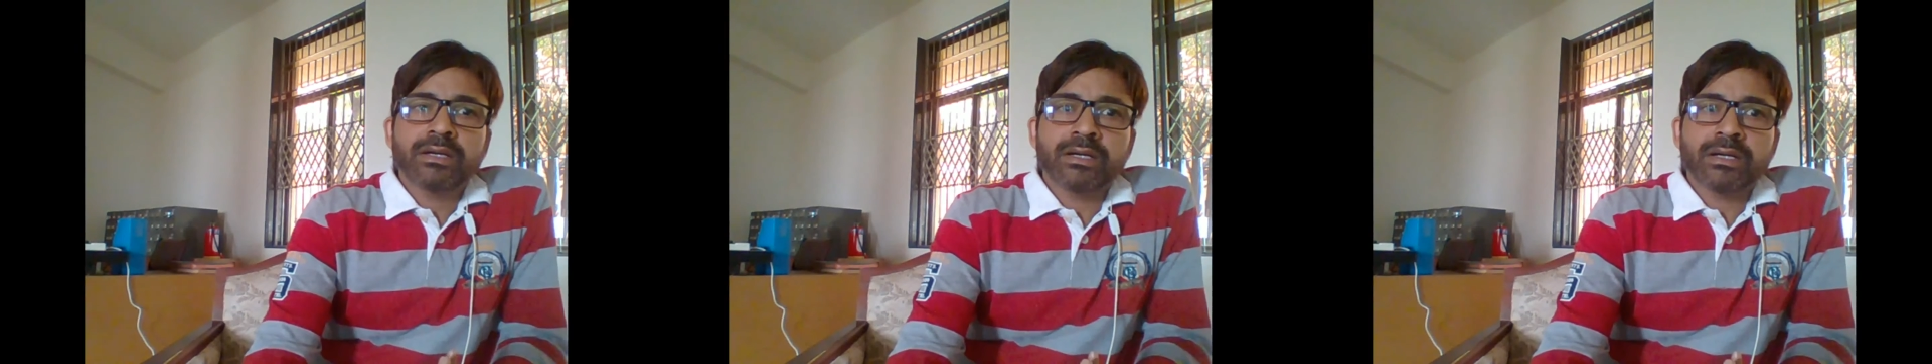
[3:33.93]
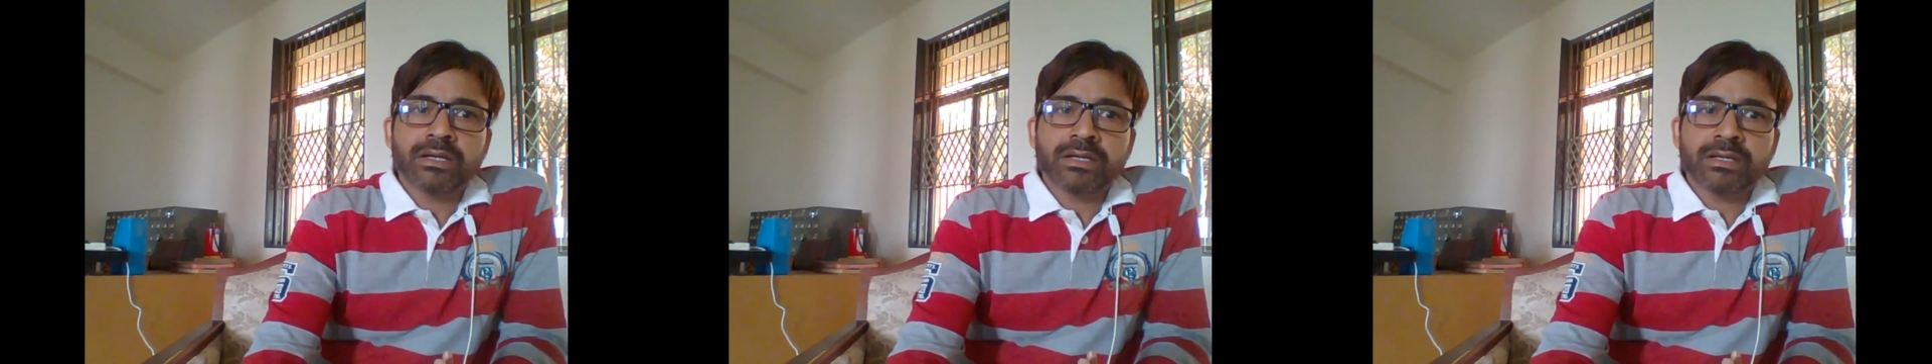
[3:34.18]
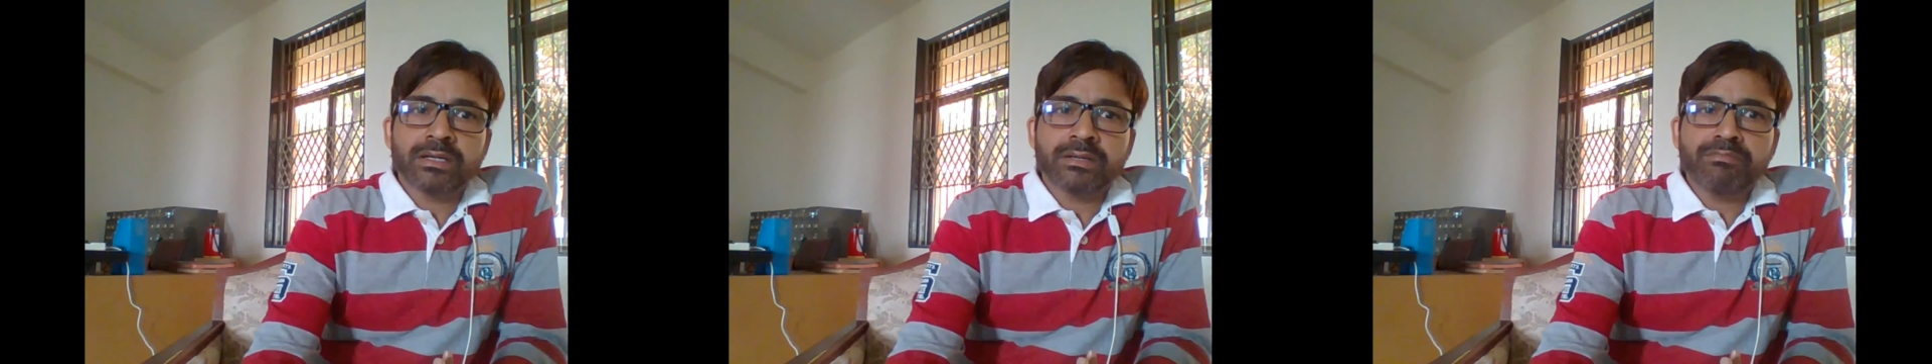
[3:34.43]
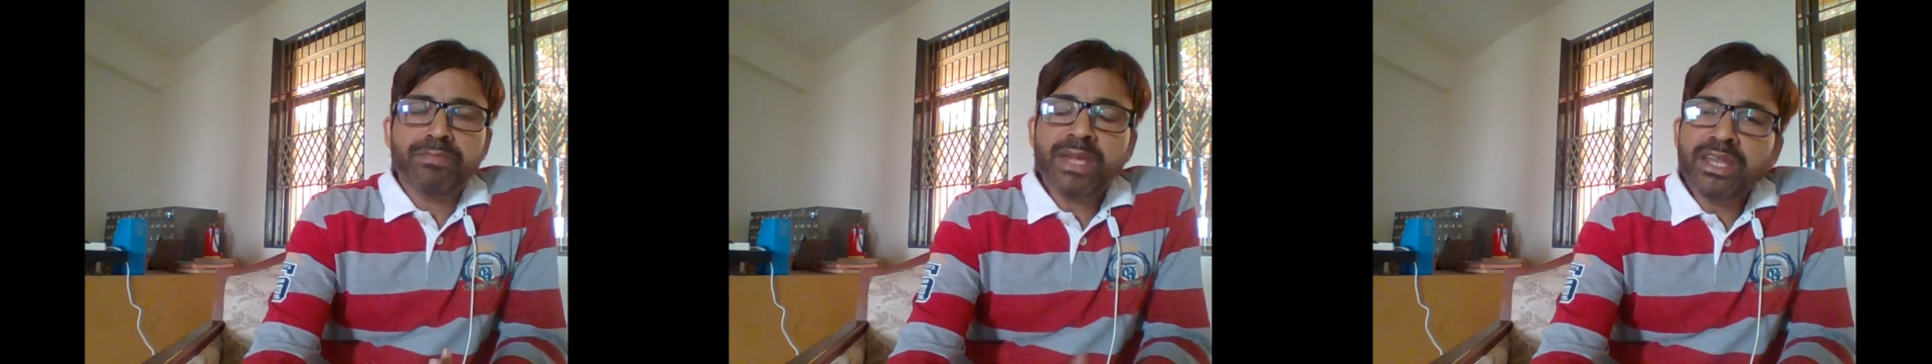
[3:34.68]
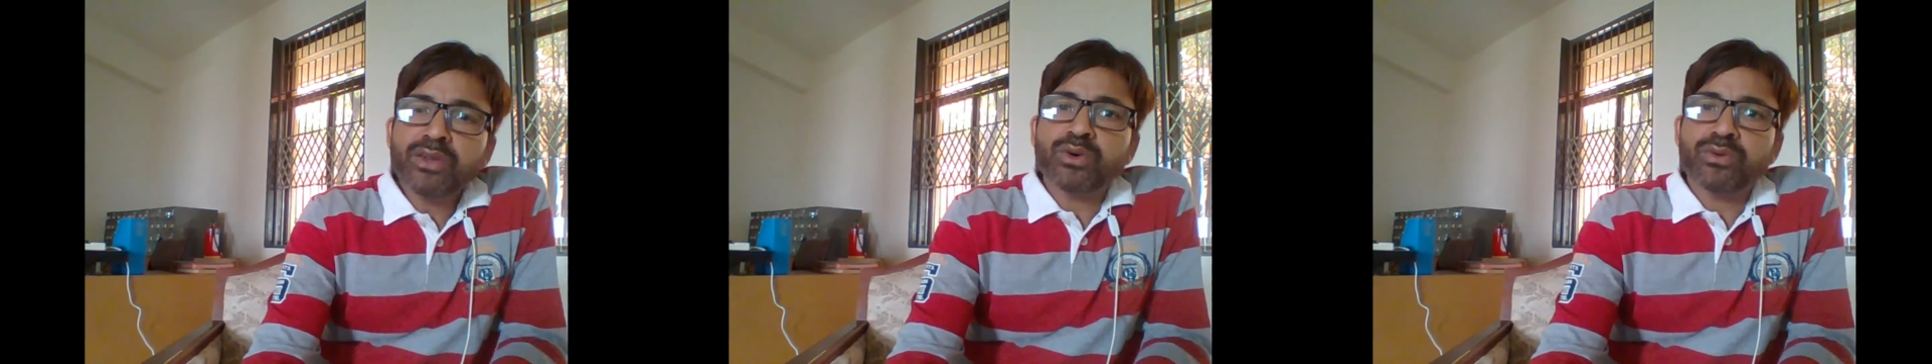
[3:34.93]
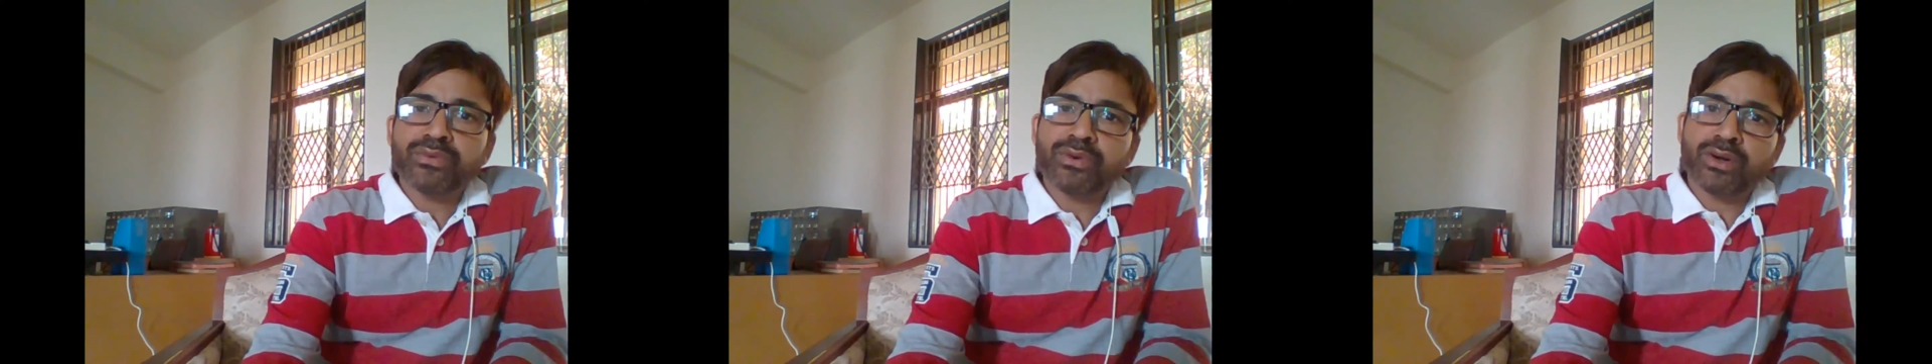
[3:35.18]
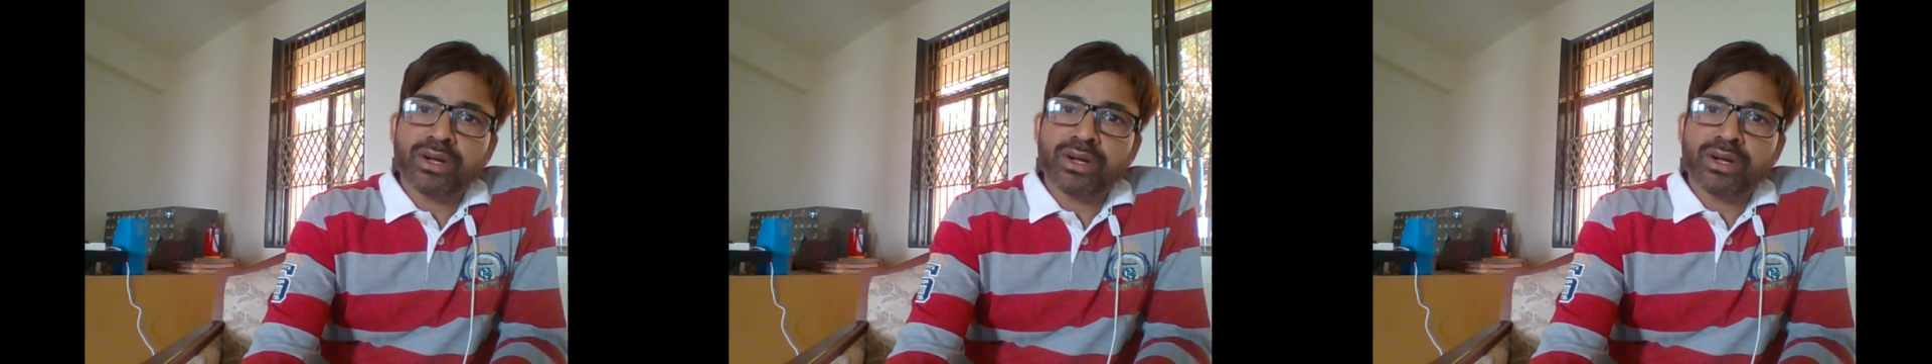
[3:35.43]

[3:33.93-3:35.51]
uh, meaning of rock,